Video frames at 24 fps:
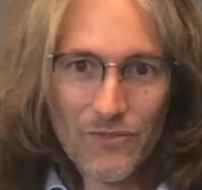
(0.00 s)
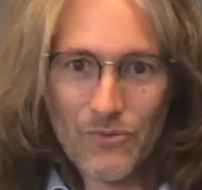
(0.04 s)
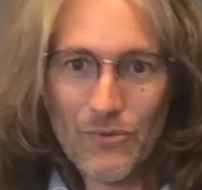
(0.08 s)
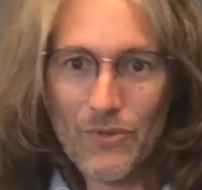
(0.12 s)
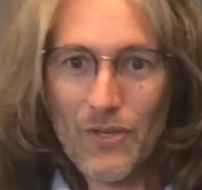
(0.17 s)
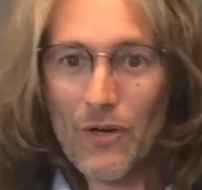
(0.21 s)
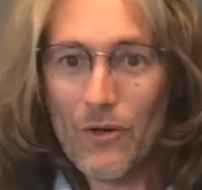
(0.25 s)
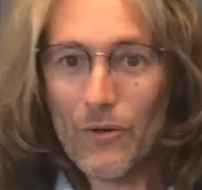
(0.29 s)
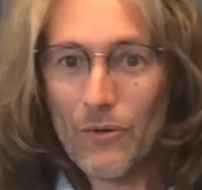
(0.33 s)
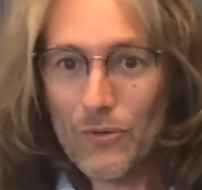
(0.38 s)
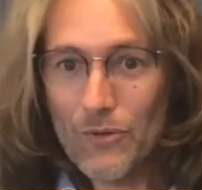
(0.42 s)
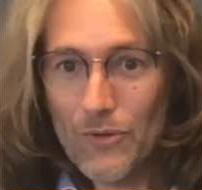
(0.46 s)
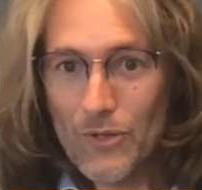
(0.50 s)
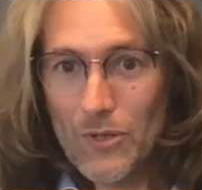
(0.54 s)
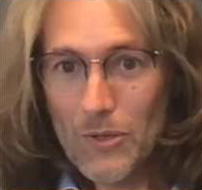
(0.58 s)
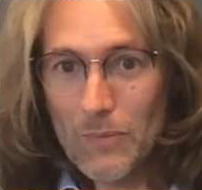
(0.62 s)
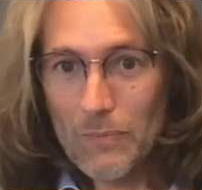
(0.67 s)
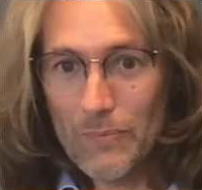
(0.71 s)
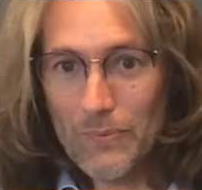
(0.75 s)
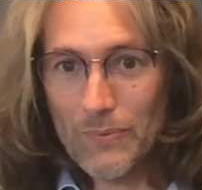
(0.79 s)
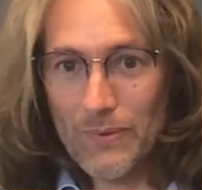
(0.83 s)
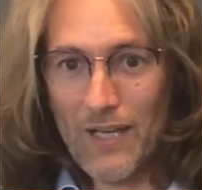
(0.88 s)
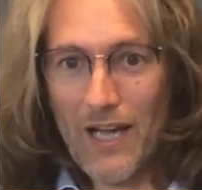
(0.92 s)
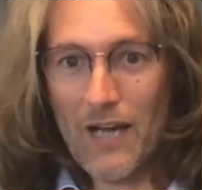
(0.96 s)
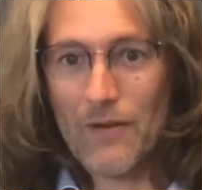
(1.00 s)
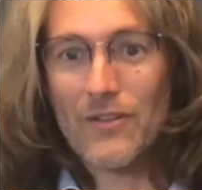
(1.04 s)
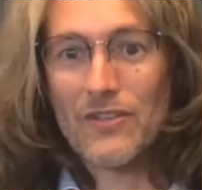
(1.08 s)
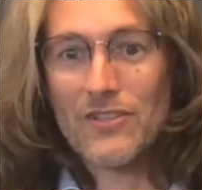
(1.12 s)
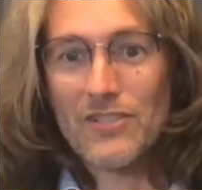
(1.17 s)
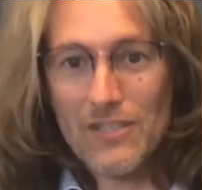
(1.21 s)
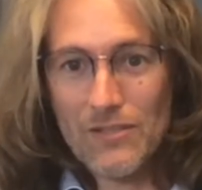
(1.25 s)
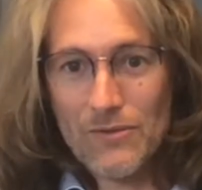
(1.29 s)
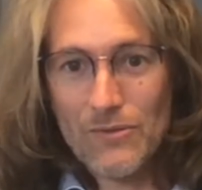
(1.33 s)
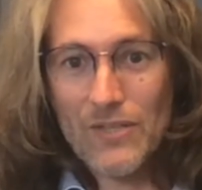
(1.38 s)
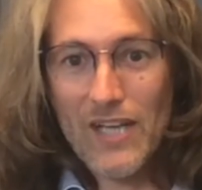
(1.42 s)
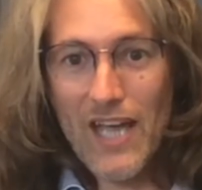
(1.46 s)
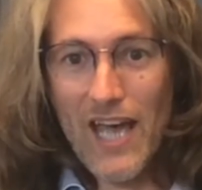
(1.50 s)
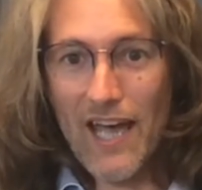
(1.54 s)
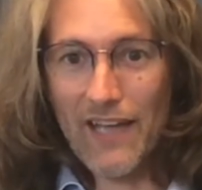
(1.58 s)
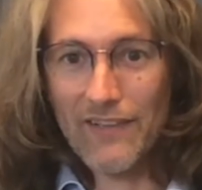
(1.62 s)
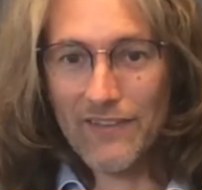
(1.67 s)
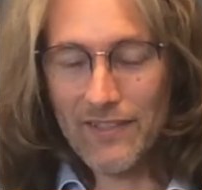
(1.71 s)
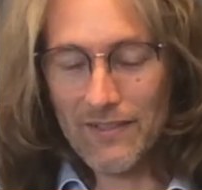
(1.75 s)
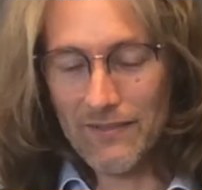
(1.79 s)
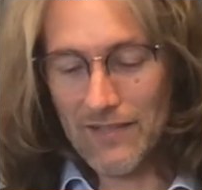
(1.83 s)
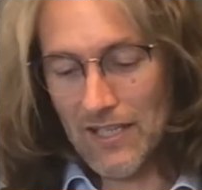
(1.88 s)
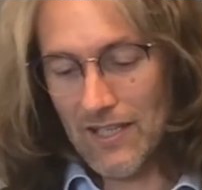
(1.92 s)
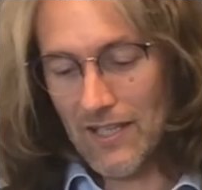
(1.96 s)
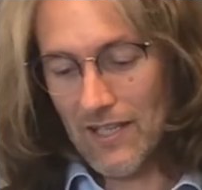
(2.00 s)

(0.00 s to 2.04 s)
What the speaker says: to the whole group? How does he do that?